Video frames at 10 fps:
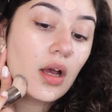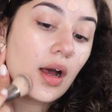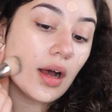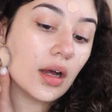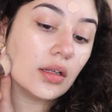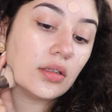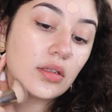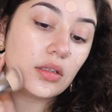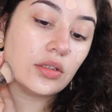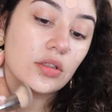and
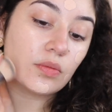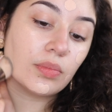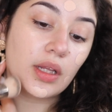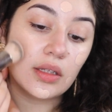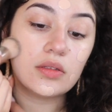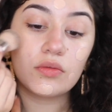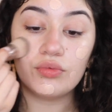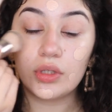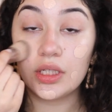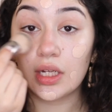it just blends
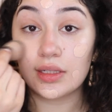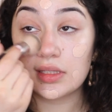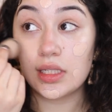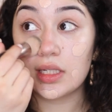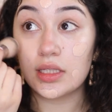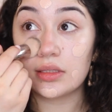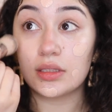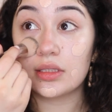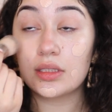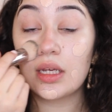really nicely into
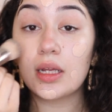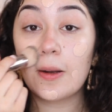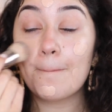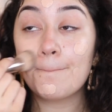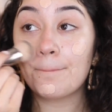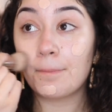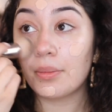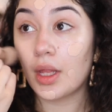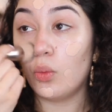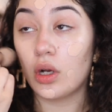the skin.
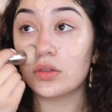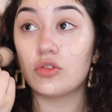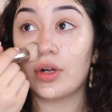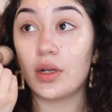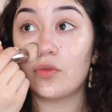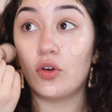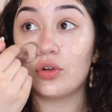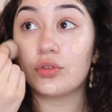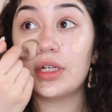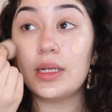Works great for
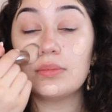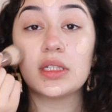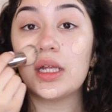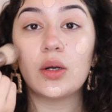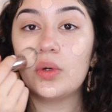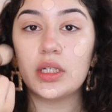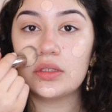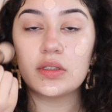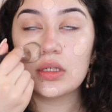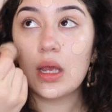creams,
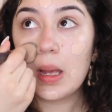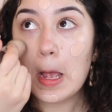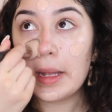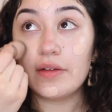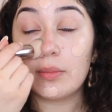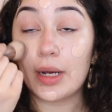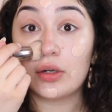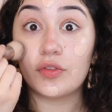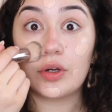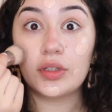liquids, even
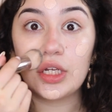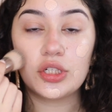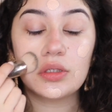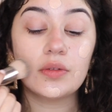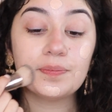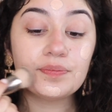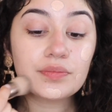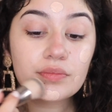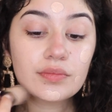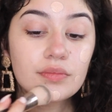powder foundation.
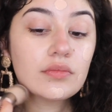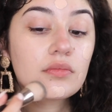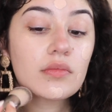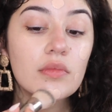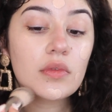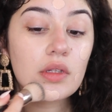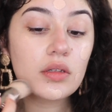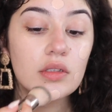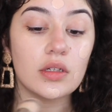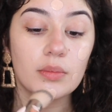
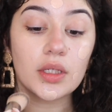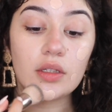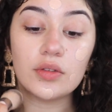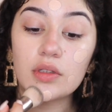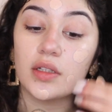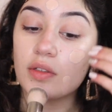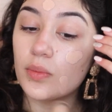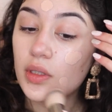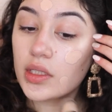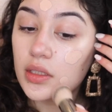So I'm going to use this
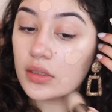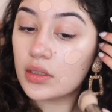one.